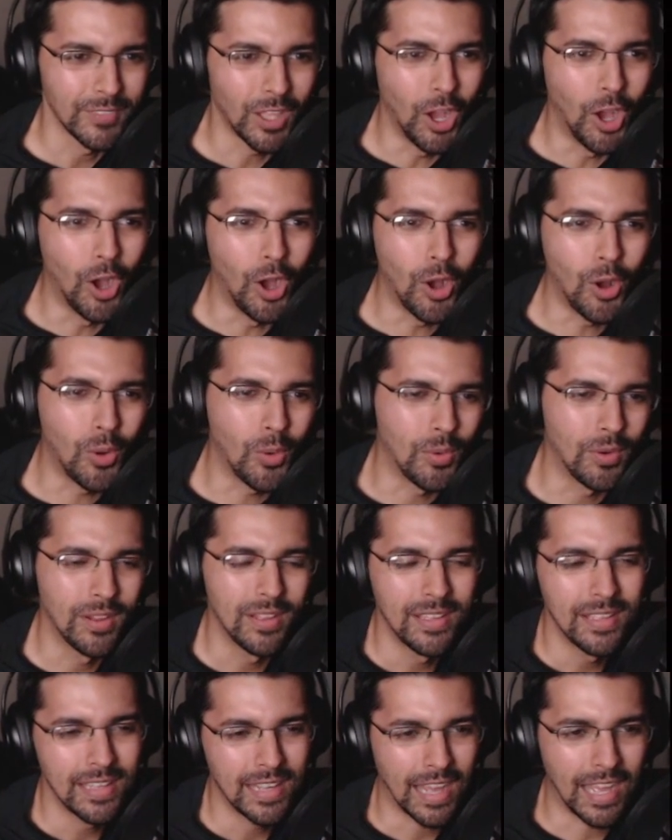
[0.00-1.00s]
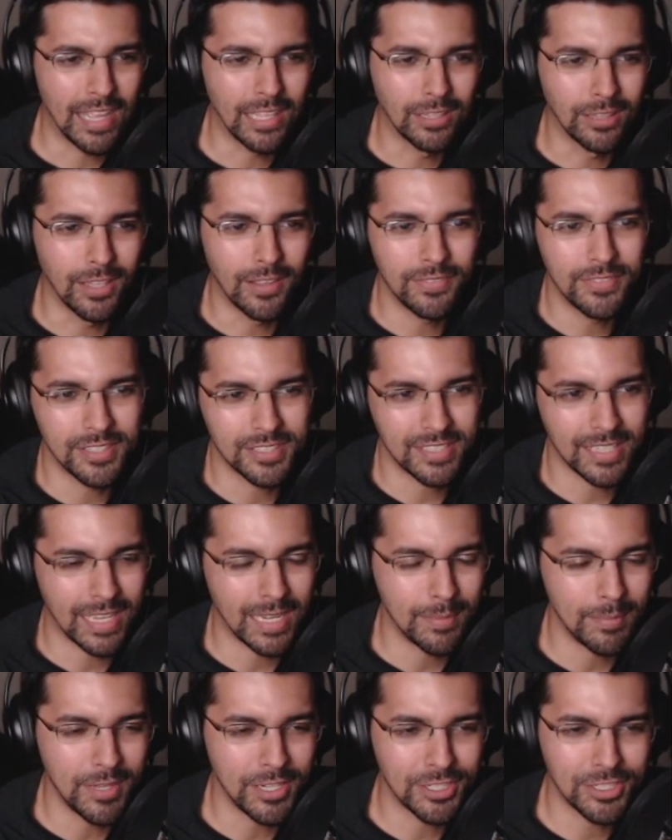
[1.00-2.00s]
Oh, I love this
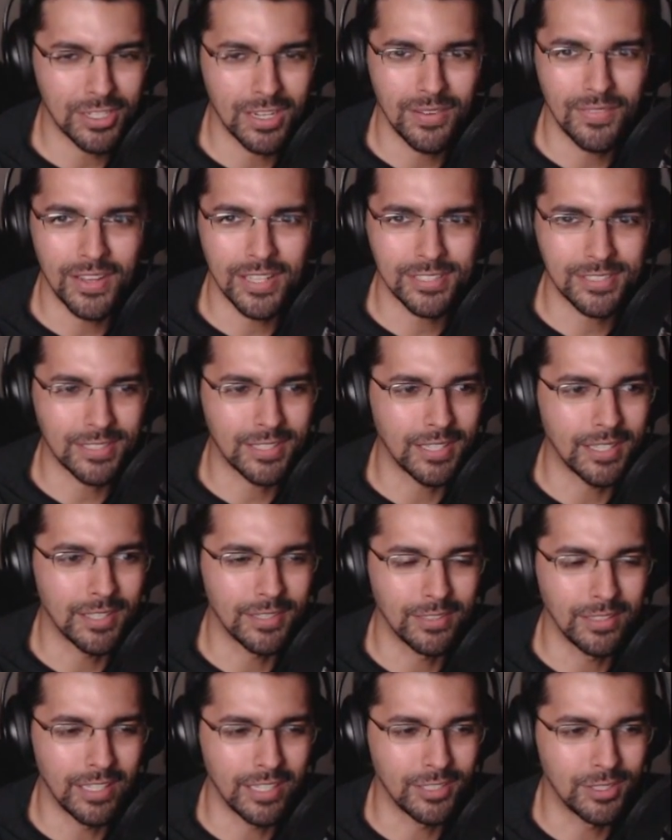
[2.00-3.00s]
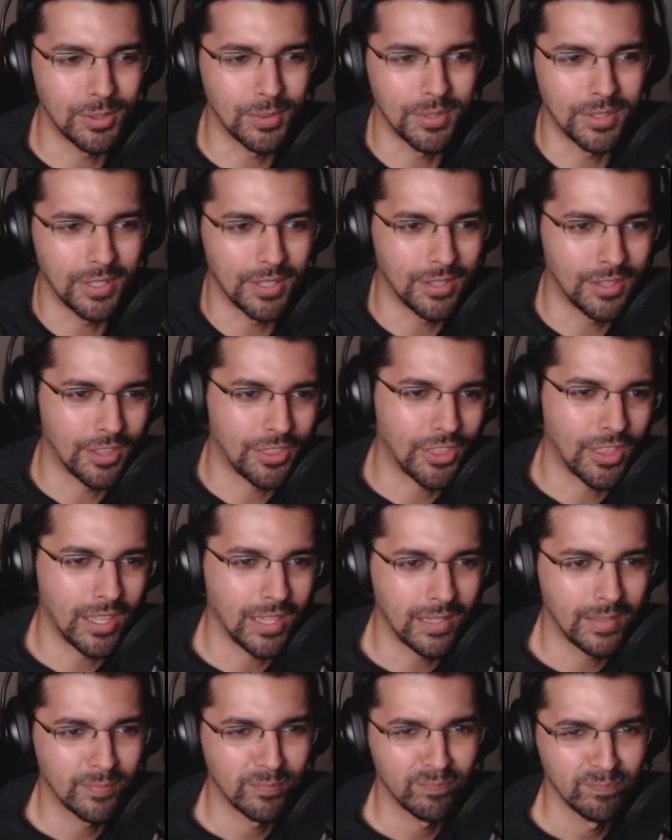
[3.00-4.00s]
animation of Asuka like doing the
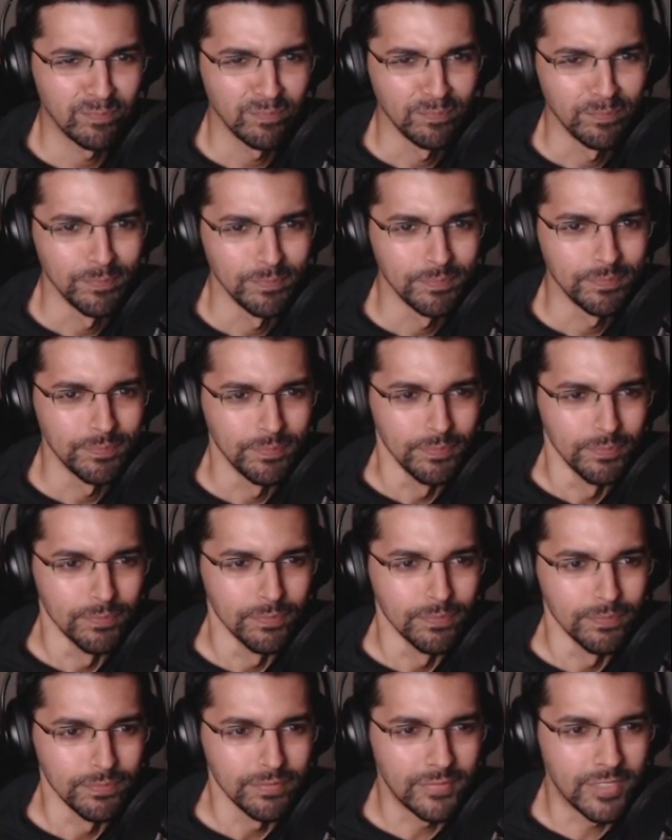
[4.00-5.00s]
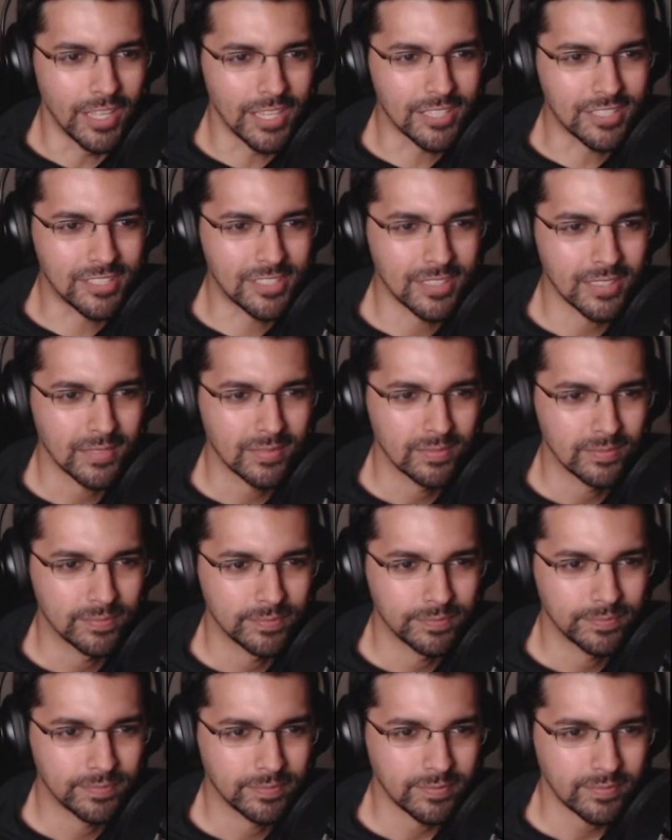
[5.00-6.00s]
thing. This,
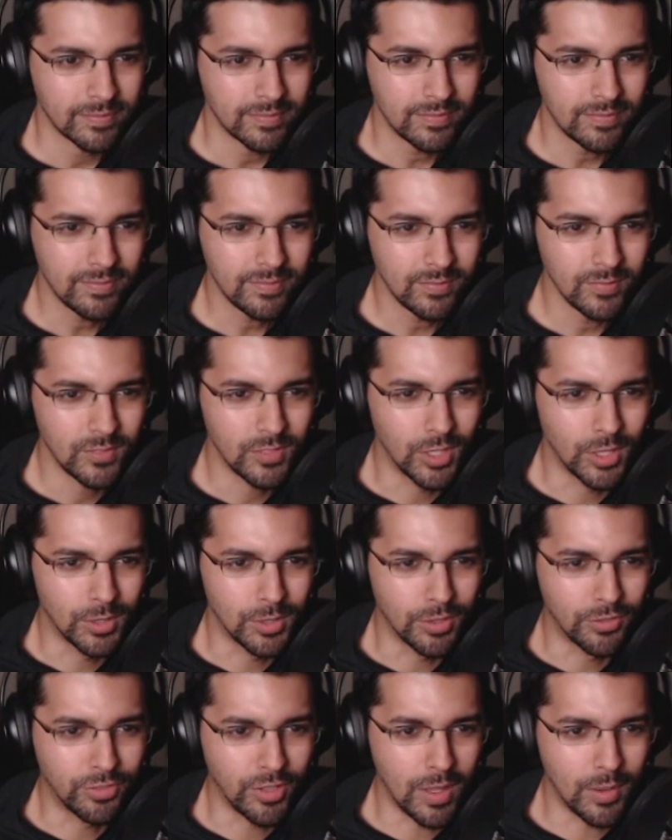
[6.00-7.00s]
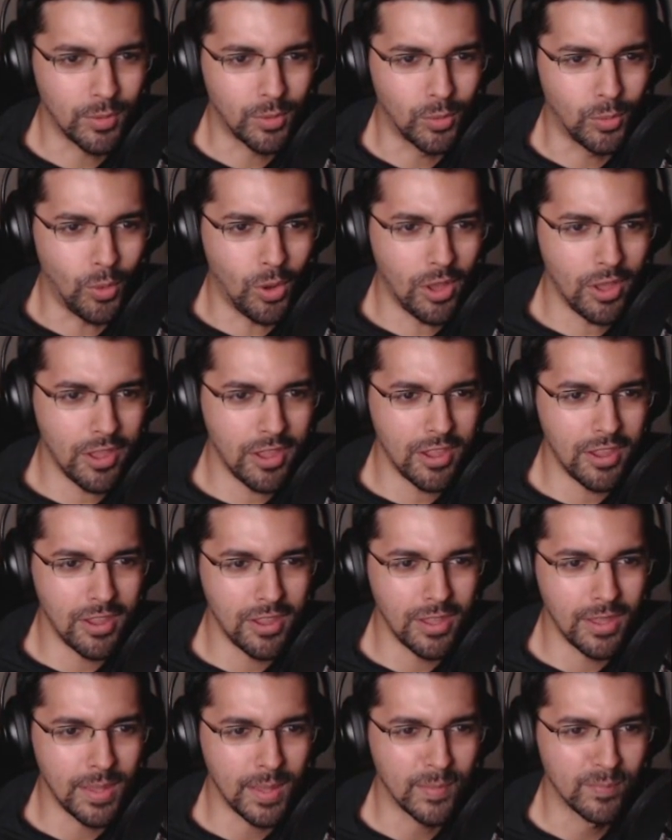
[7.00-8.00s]
the flip,
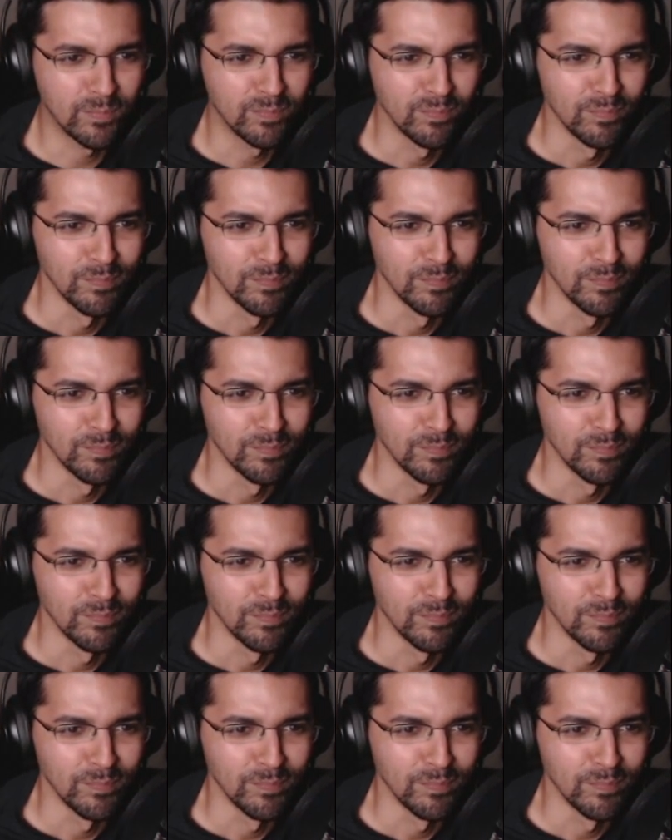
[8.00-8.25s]
way.